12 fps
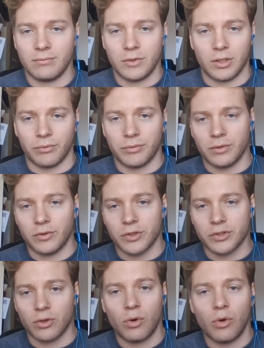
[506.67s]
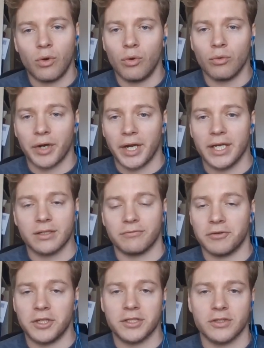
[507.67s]
there's a whole range
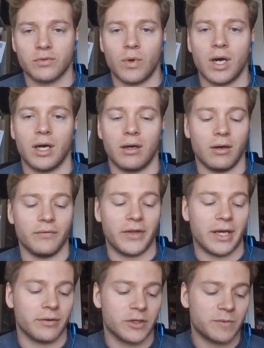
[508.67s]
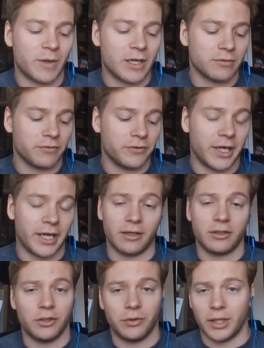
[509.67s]
of reasons why that are responsible for that,
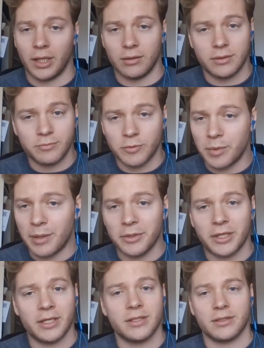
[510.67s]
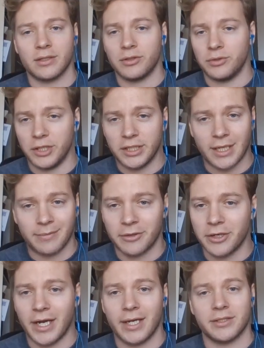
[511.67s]
including Republicans, including
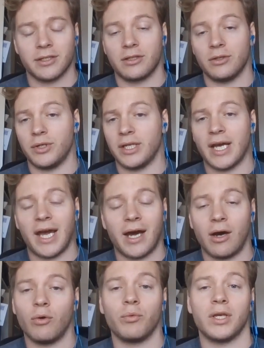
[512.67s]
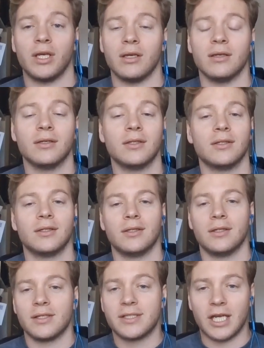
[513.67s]
Democrats, including how we
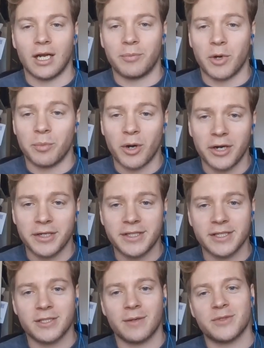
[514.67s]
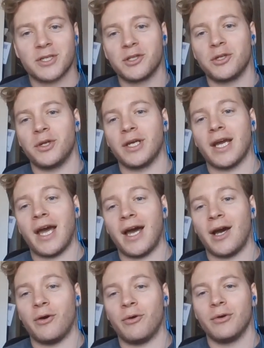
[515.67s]
set up our party systems, including
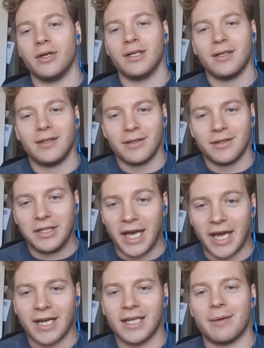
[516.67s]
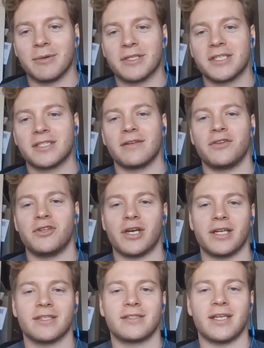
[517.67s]
how the economic system of the
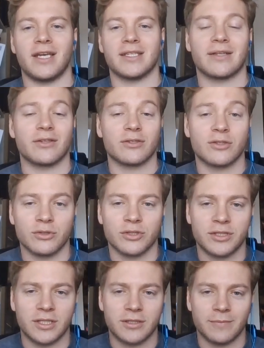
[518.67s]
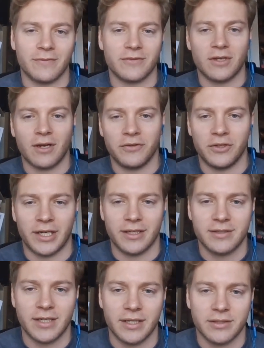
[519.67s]
United States, how the social system of the
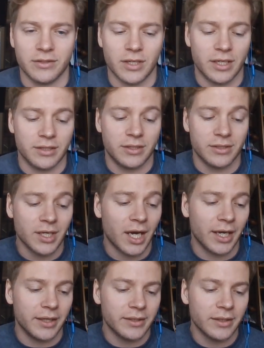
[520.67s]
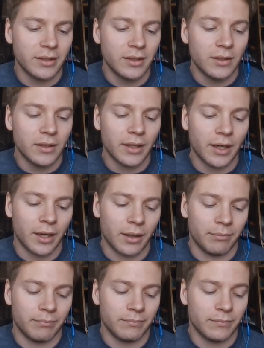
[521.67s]
United States is designed.
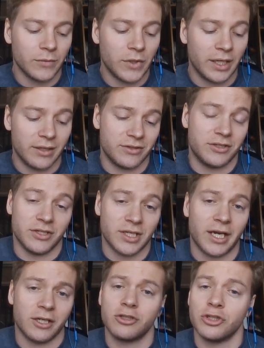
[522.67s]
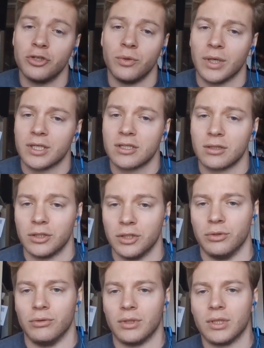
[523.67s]
It is designed to
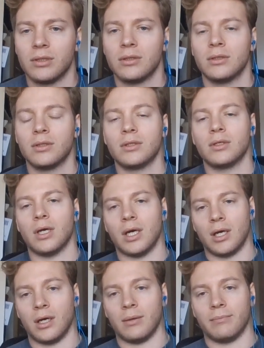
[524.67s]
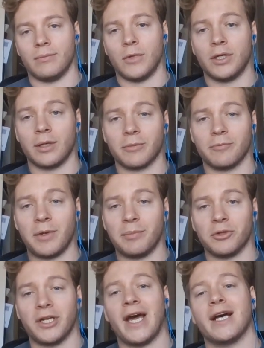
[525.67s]
exclude a number of
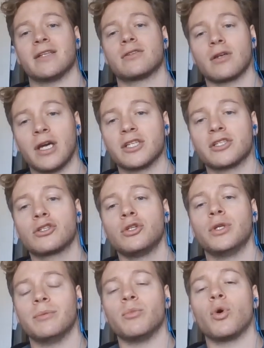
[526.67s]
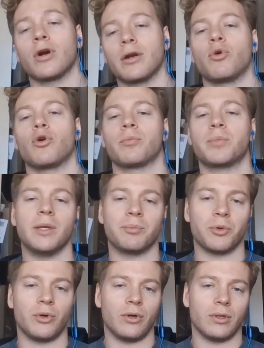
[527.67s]
people. It has excluded more and more
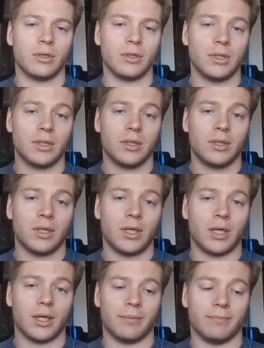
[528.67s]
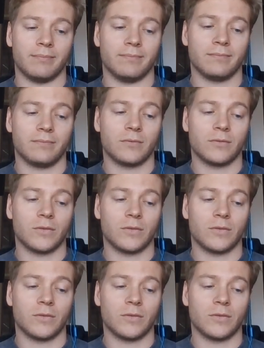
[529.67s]
people. Um,